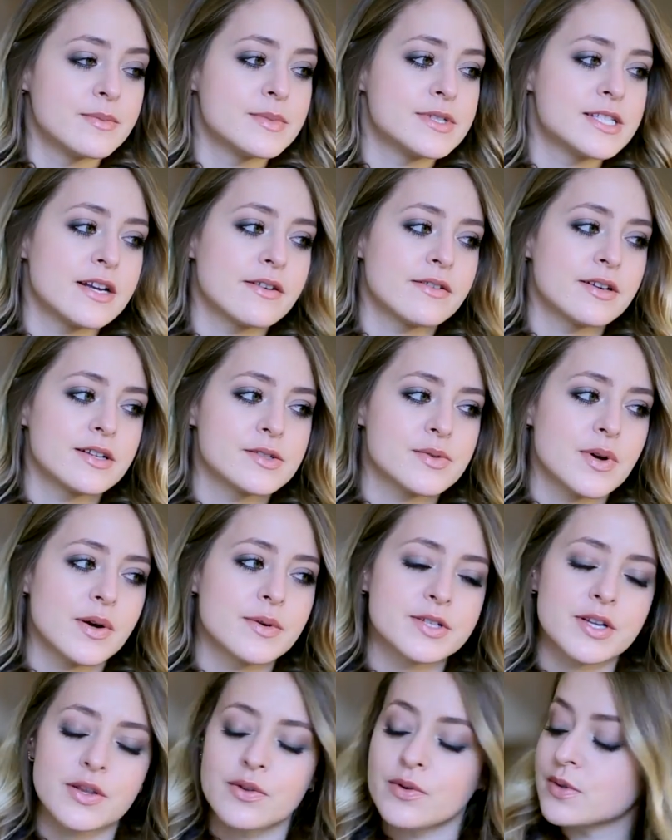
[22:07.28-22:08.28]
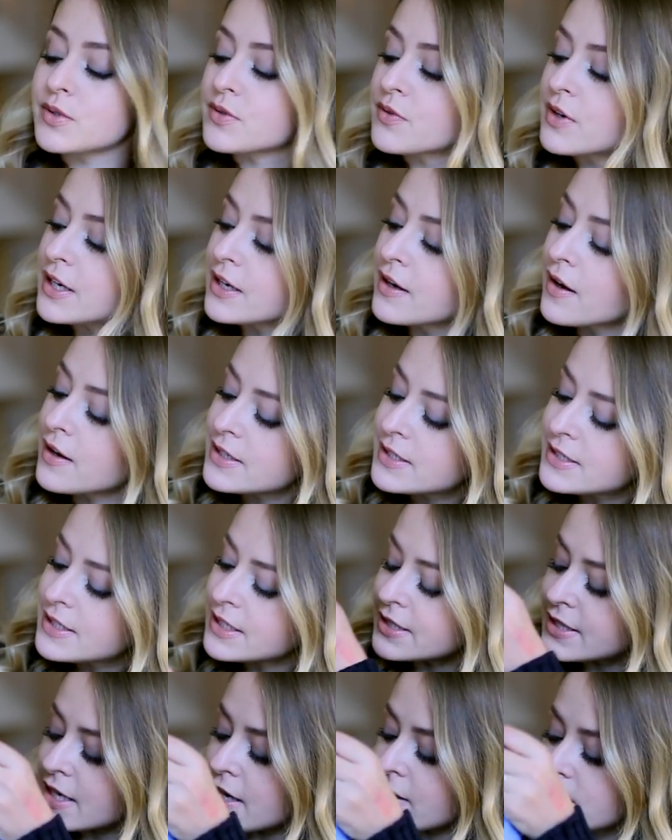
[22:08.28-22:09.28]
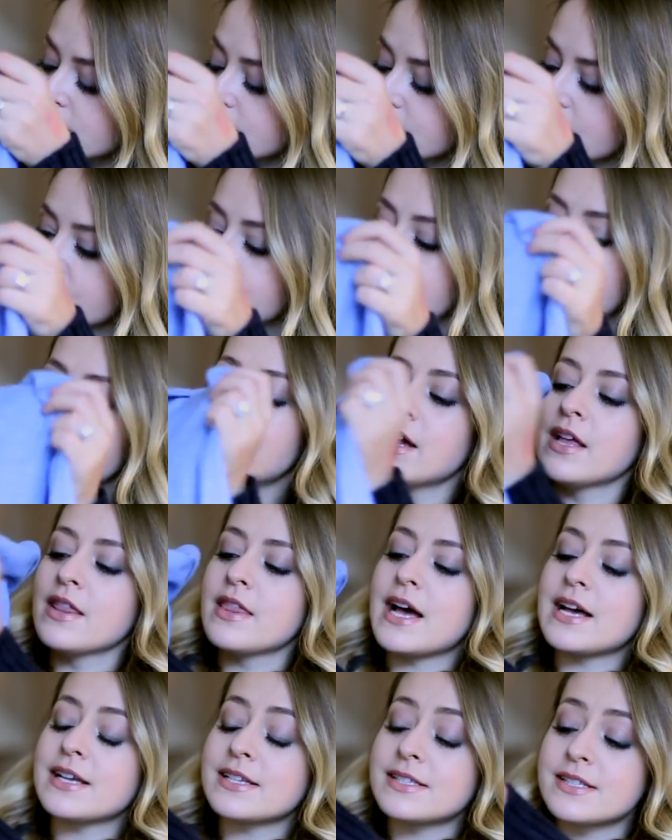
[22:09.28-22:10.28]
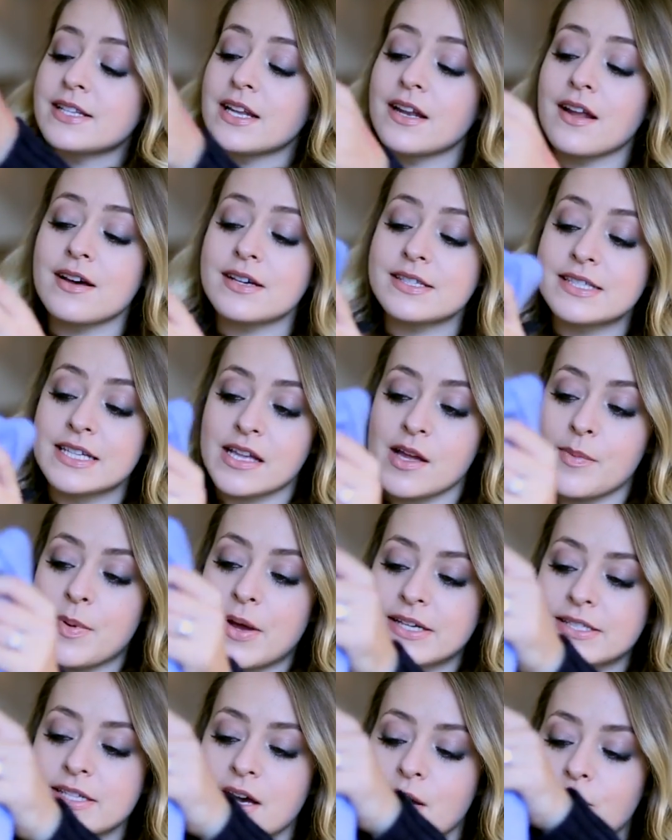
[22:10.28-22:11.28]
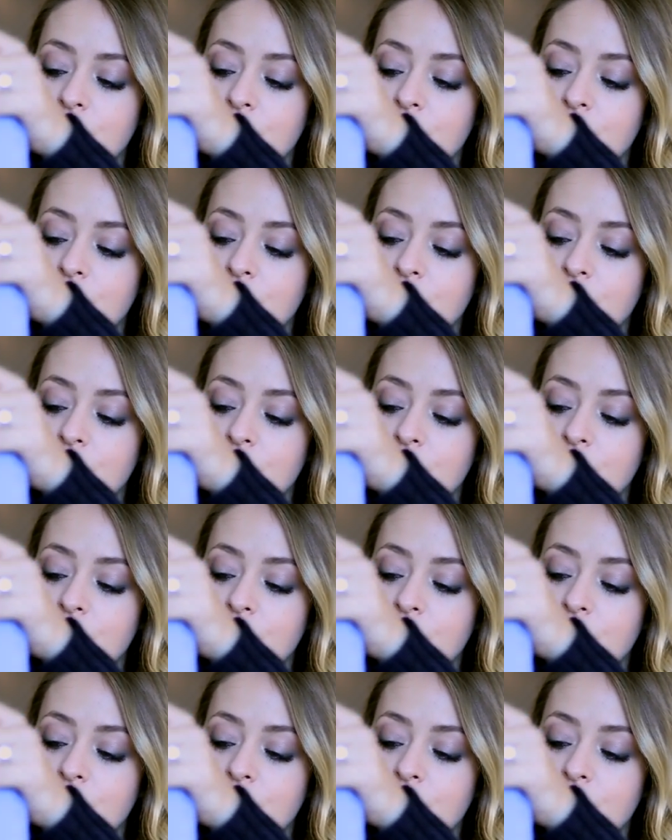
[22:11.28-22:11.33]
in the material as well which I thought was really nice detail. So that's the last thing that I picked